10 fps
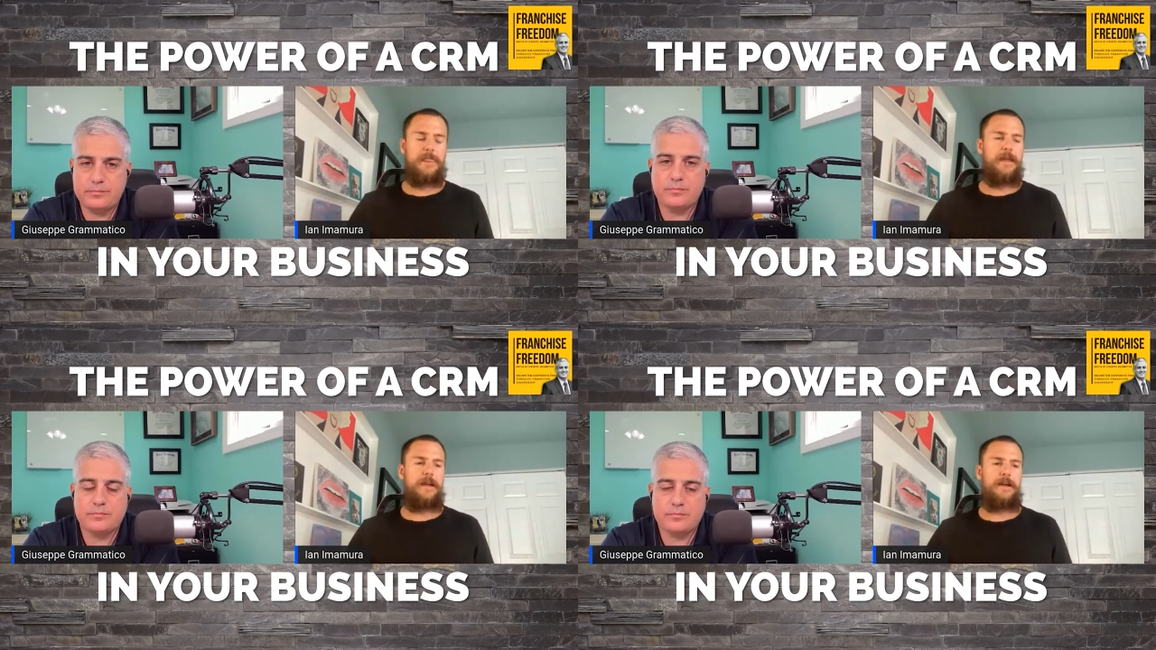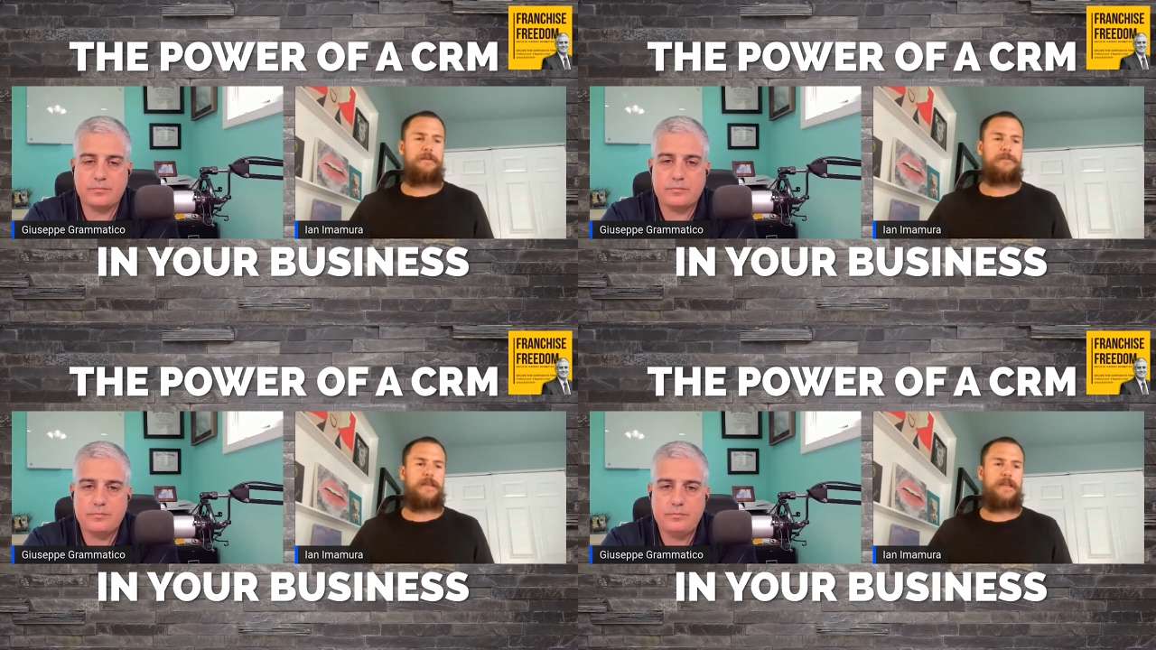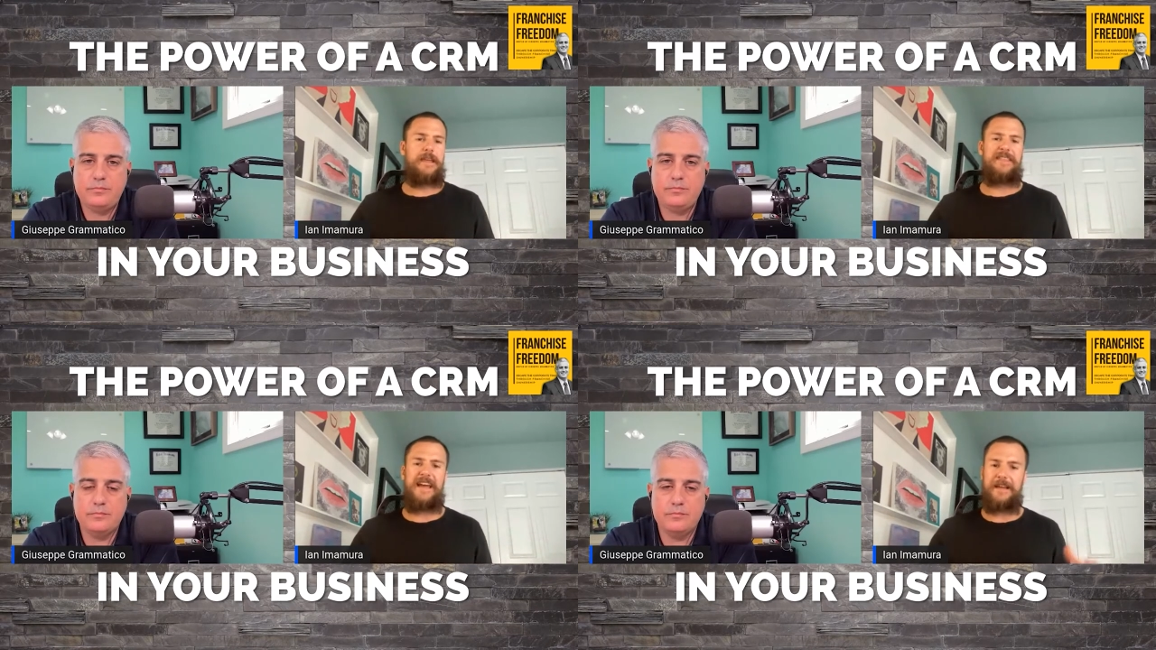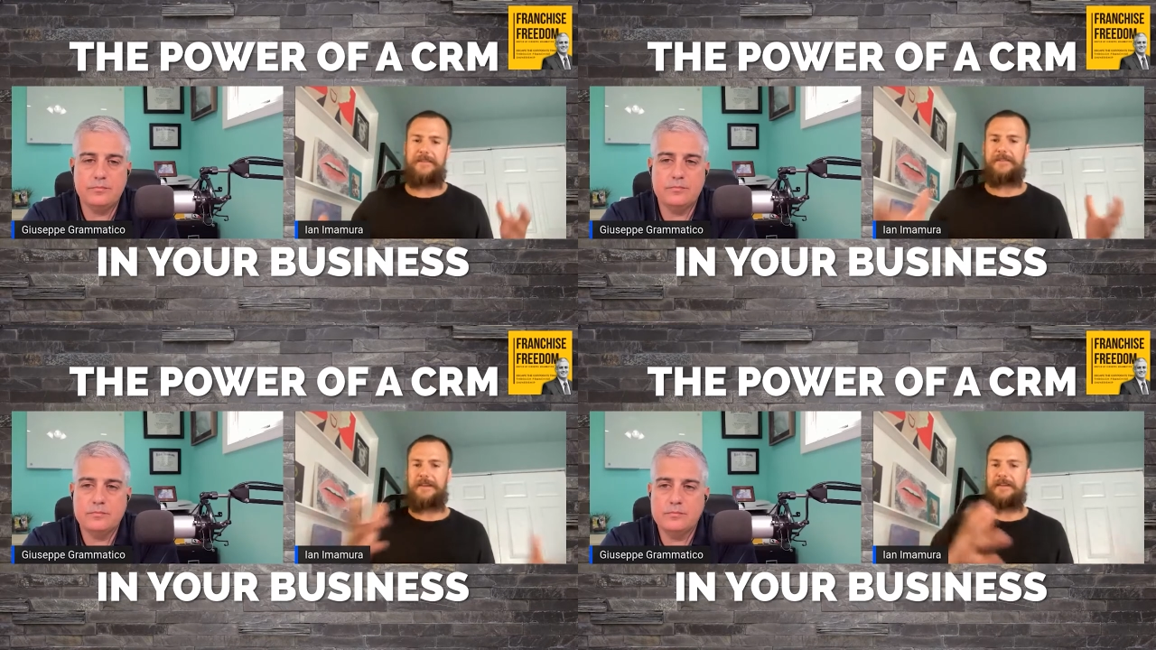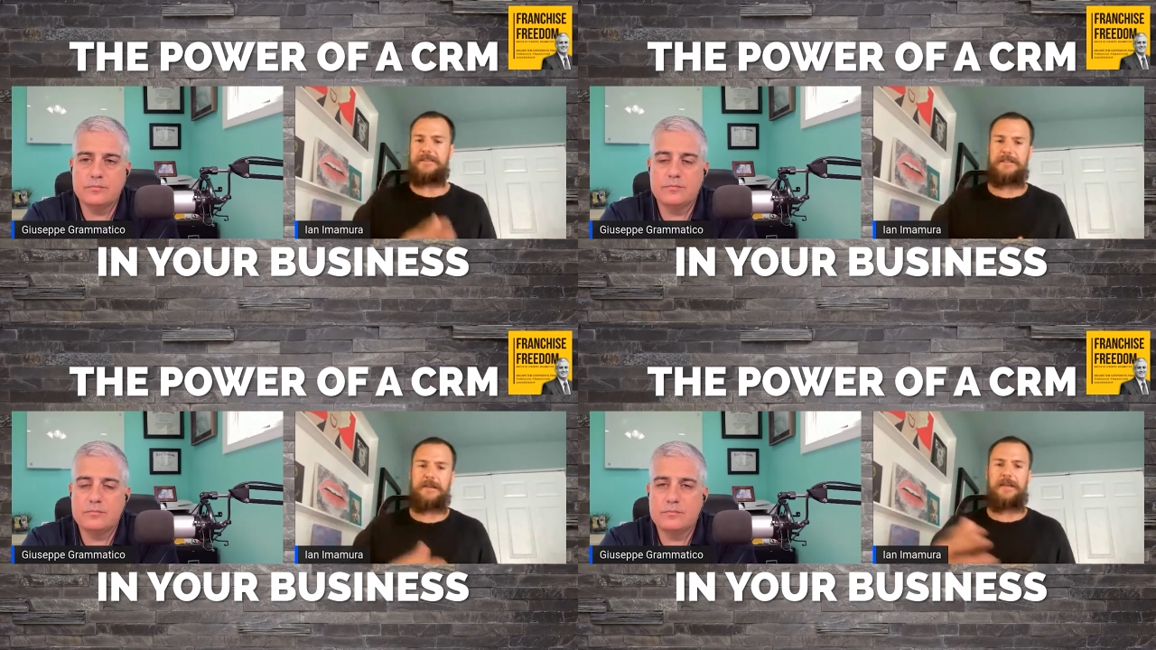Speaker 1: um, and that
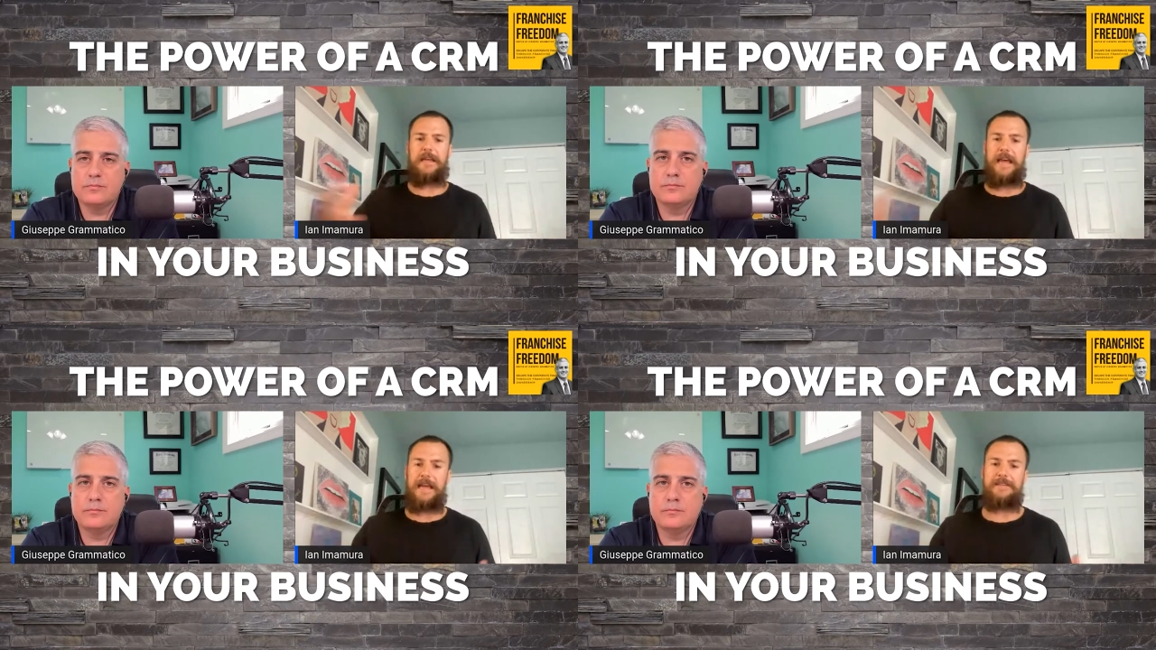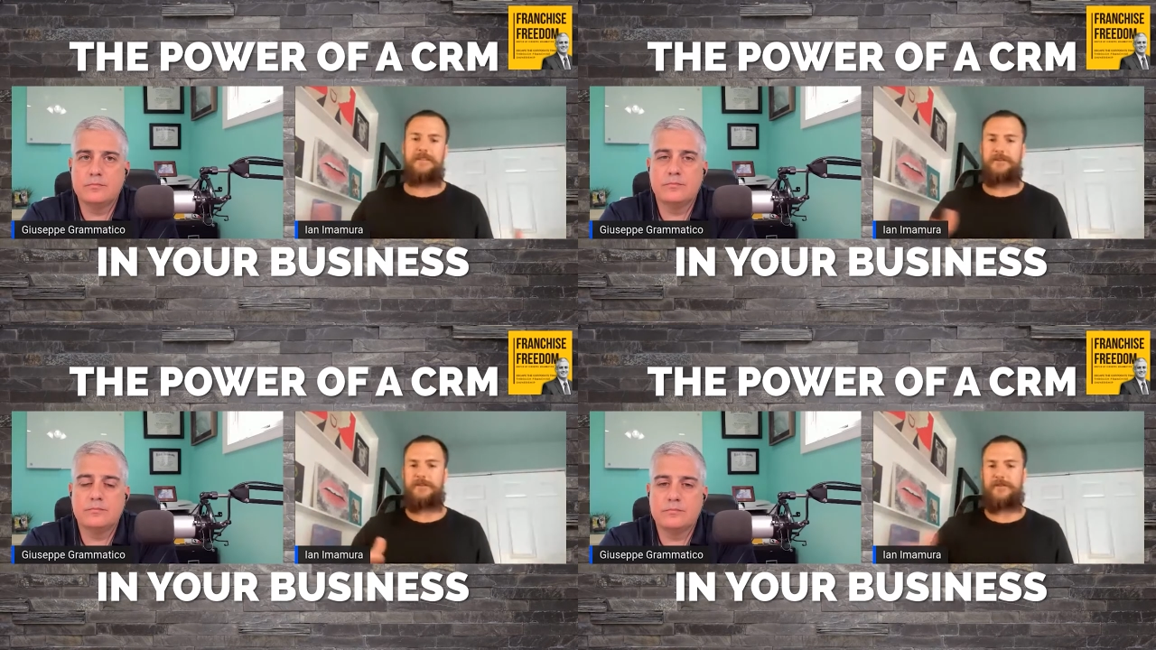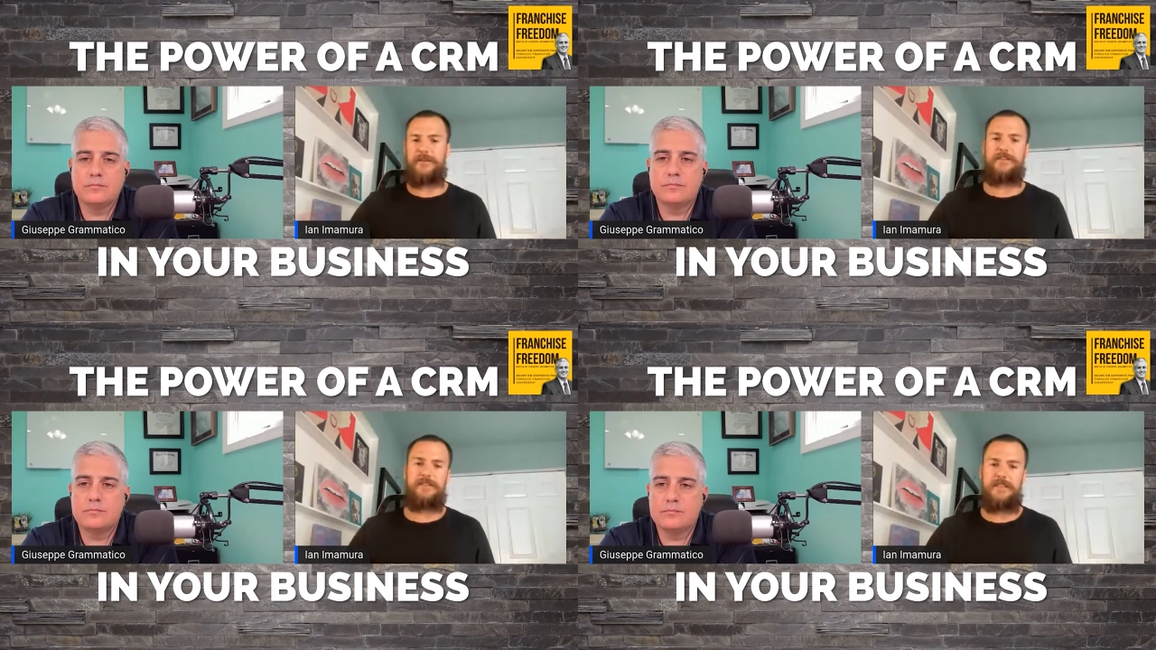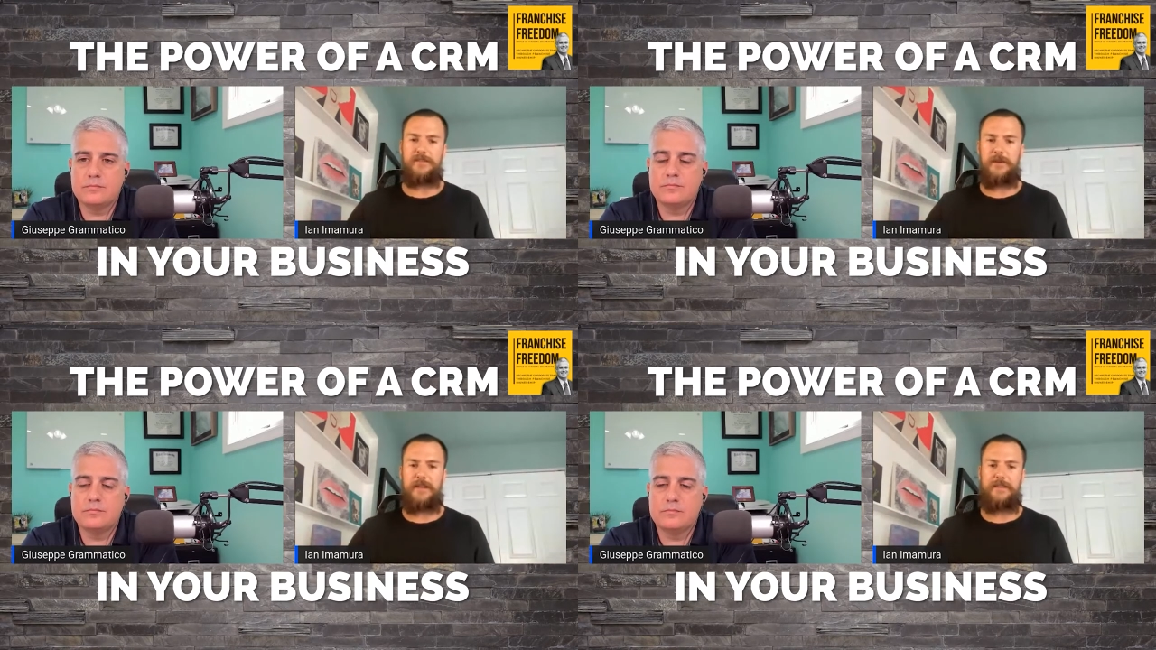does add to those efficiencies, right?